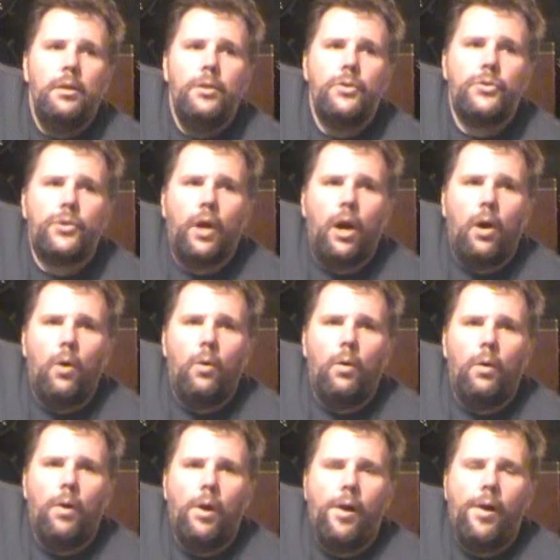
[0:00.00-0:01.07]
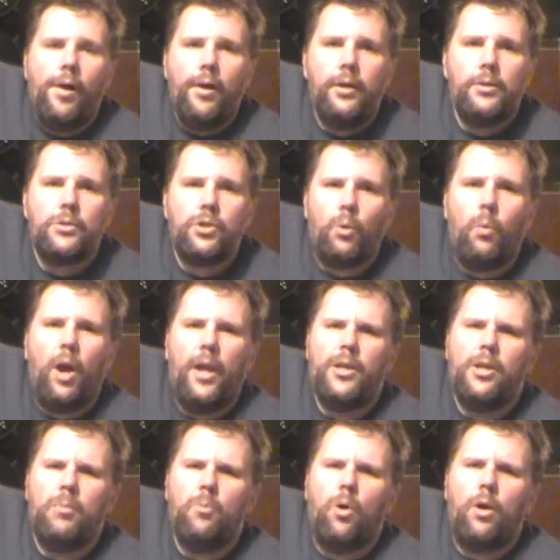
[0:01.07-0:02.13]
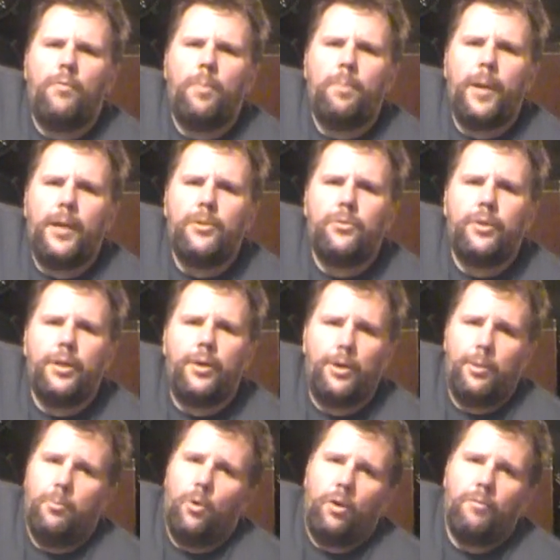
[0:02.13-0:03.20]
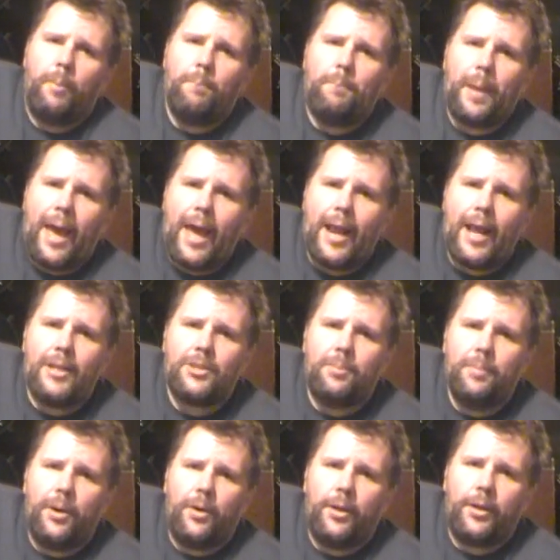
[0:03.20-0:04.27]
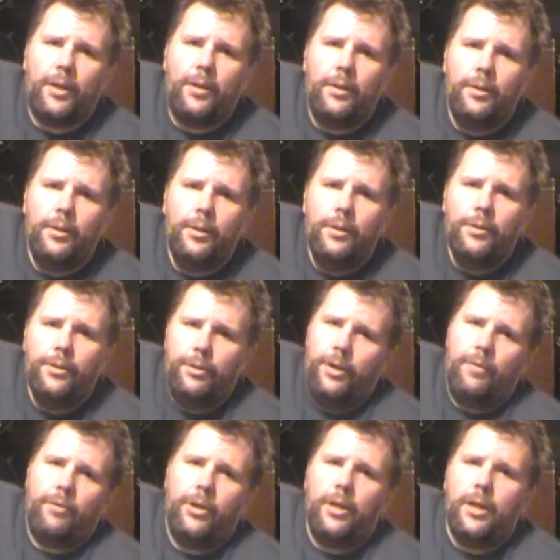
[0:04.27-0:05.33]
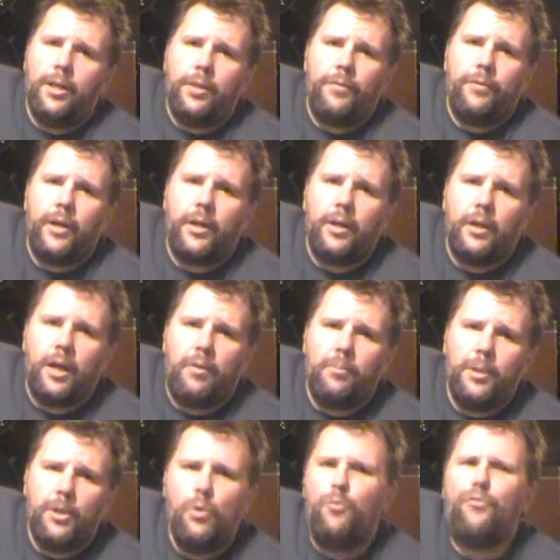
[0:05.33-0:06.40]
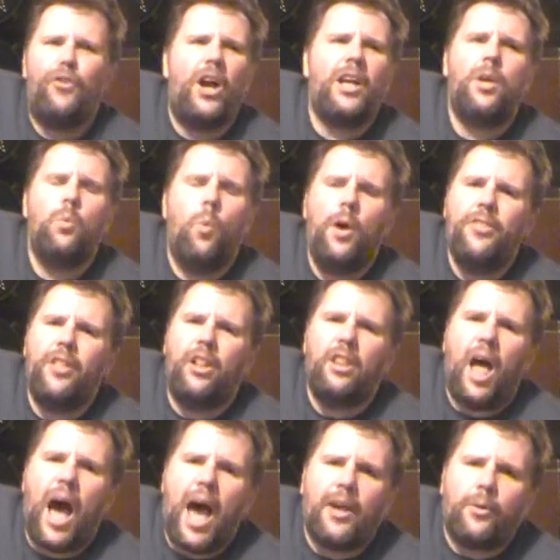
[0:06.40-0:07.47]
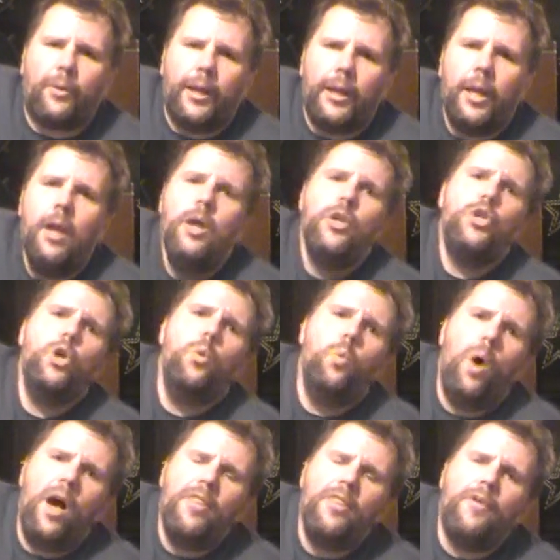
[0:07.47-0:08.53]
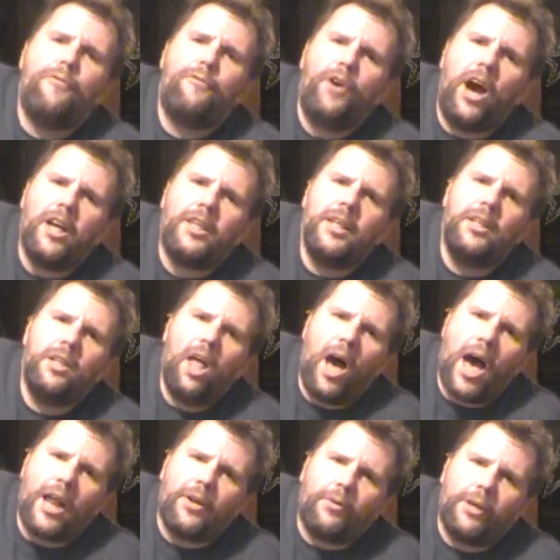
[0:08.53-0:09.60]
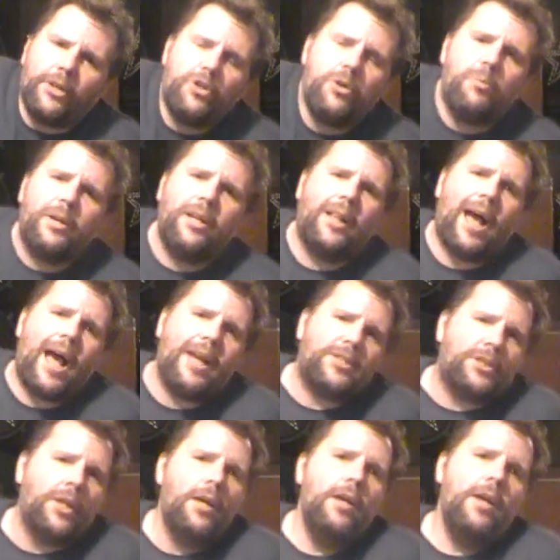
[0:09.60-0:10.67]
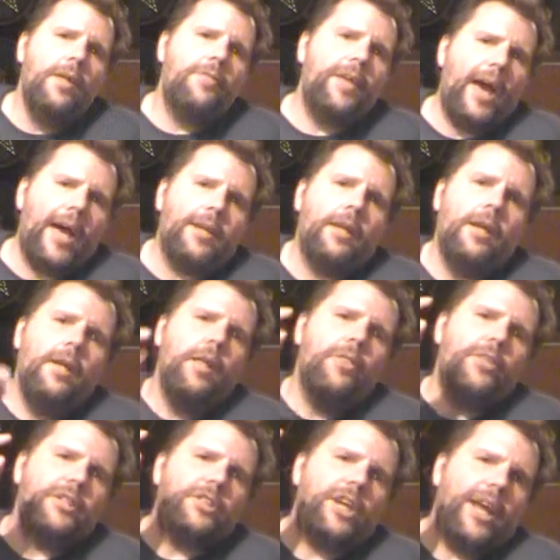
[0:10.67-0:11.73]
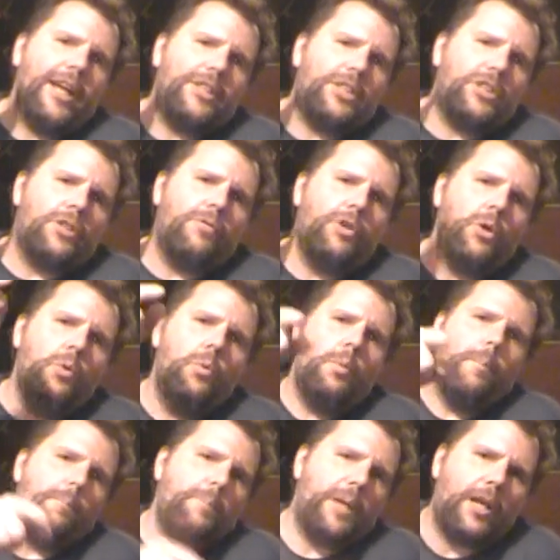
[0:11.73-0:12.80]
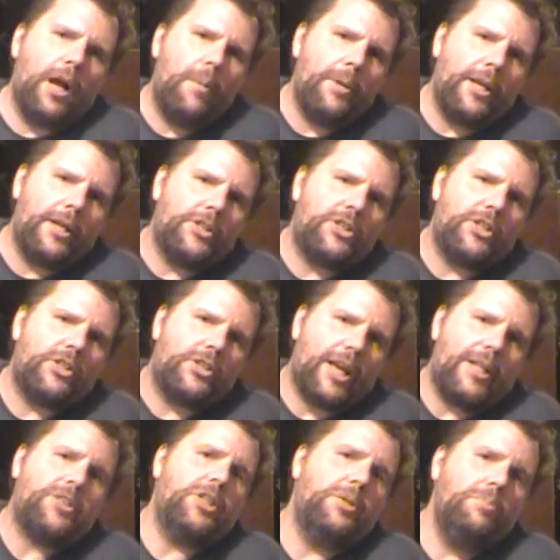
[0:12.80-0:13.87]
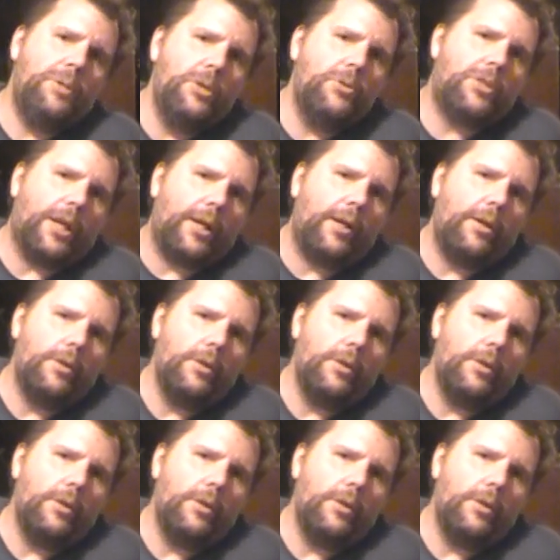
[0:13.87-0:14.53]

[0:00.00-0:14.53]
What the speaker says: So what? You're more of a patriot or you're more of a badass American? You never needed the fucking government. You fucking won the lottery. You won the fucking lottery. Do you realize that the chances of you becoming a success in music